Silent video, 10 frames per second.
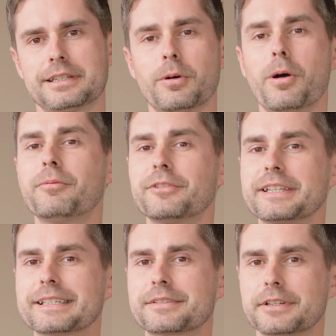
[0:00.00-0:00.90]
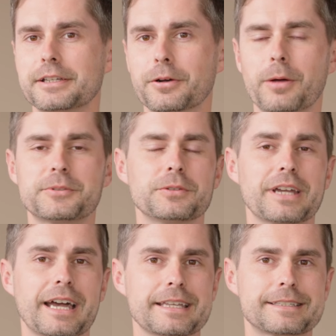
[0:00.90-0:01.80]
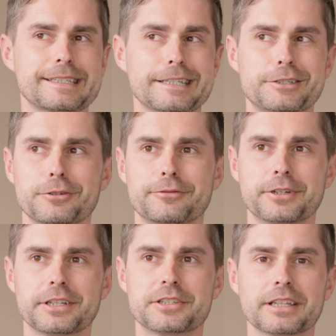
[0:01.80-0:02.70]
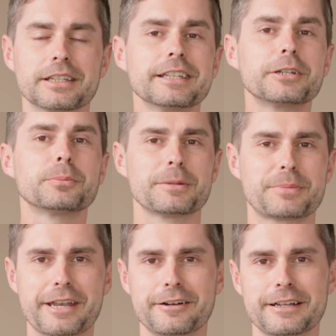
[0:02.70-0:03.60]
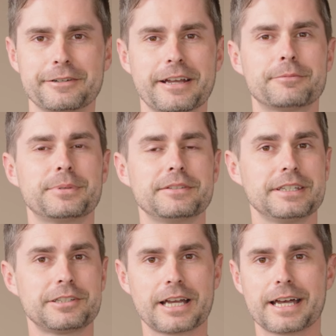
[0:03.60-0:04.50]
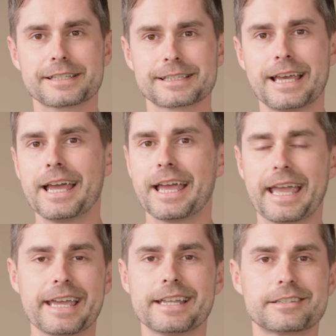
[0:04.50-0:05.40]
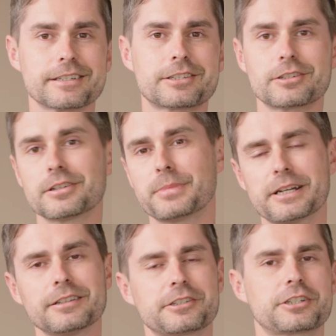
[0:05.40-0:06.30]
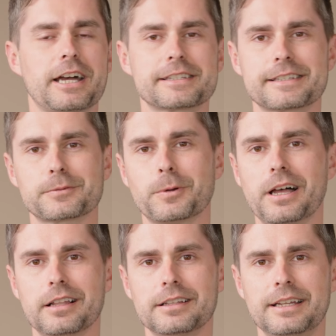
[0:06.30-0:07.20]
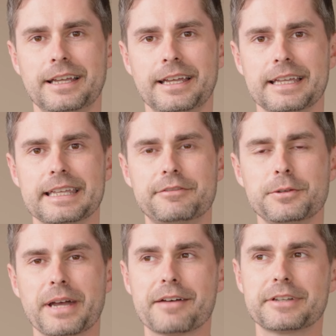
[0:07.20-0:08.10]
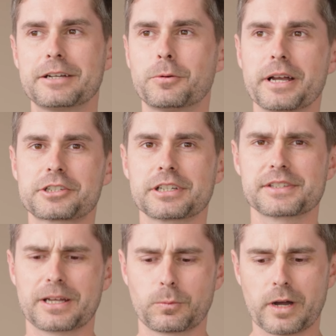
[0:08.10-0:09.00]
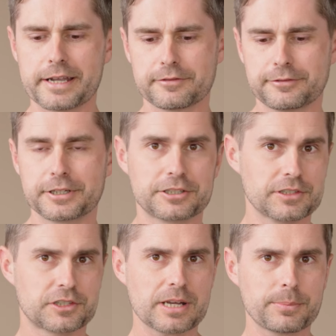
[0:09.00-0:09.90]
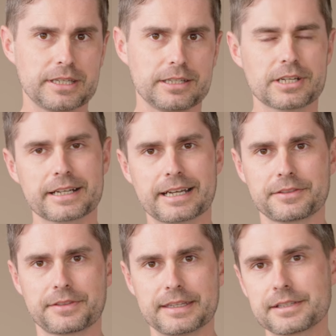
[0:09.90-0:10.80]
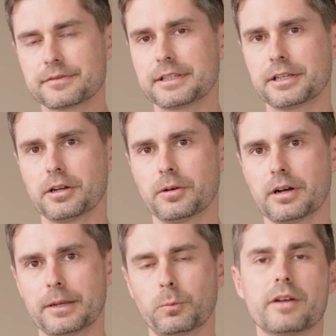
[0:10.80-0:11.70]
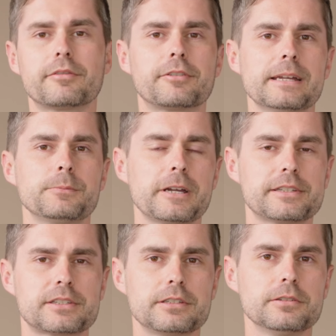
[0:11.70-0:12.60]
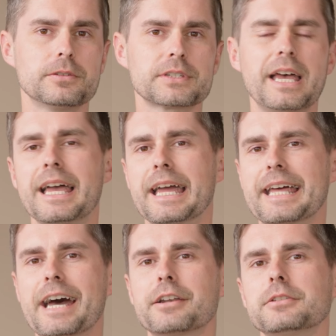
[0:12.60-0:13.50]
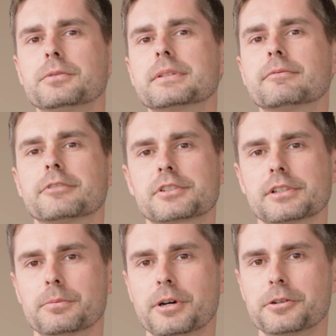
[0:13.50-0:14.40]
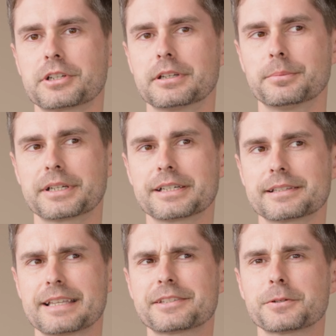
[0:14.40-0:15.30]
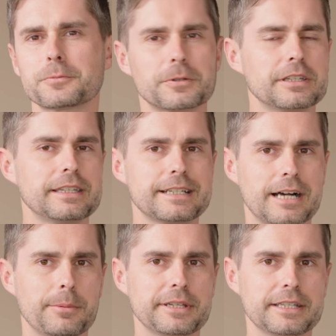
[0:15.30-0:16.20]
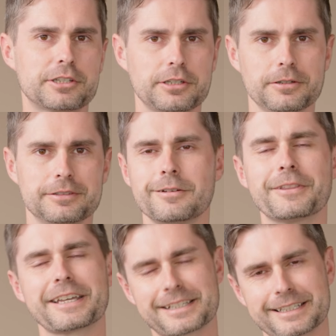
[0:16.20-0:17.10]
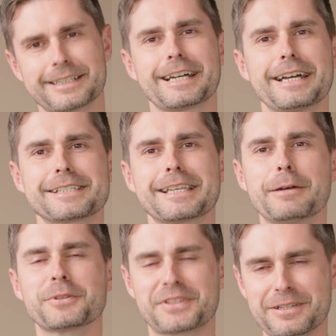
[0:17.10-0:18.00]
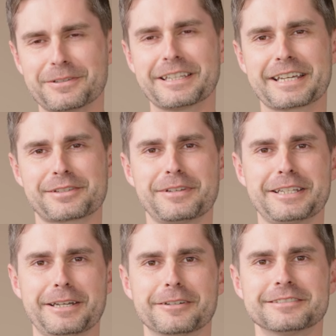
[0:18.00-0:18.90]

Well, hopefully this video helped you guys to get your footage a little bit better in your FPV shots and just your mirrorless shots as well. If you have any questions on why your footage is jumpy, check out this video on what frame rates to use and how to use them for slow motion, because that's a really common issue. Well, thanks again, guys, and we'll see you in the next video.